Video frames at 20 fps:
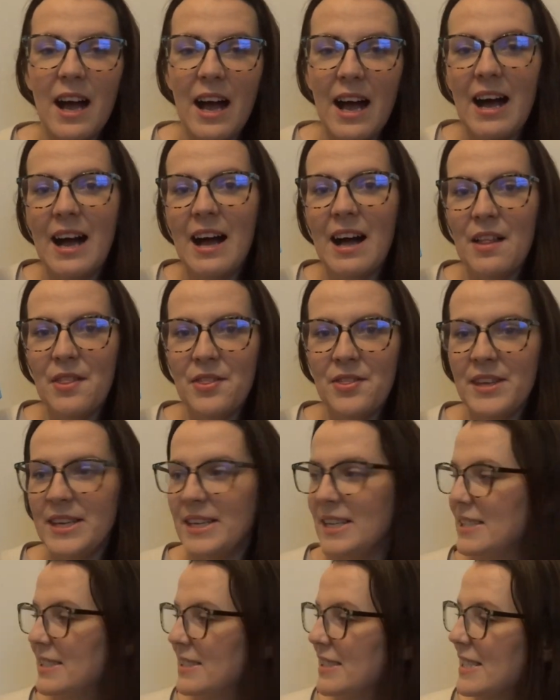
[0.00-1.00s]
are
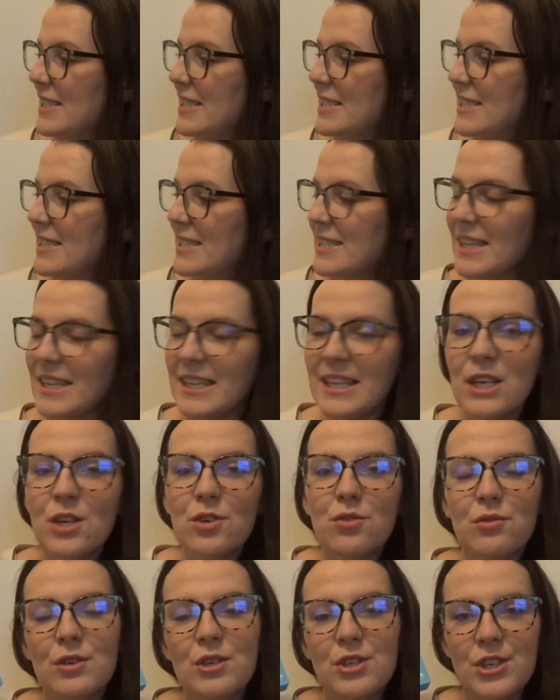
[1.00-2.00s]
the Skinny
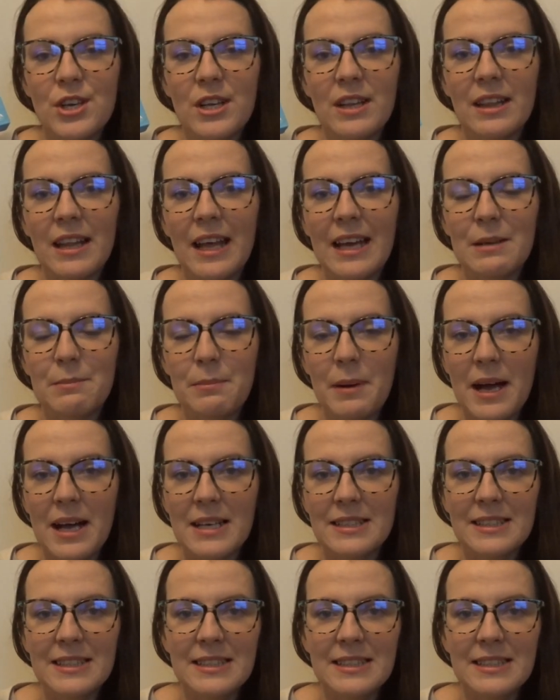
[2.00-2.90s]
Crunch Light Bars.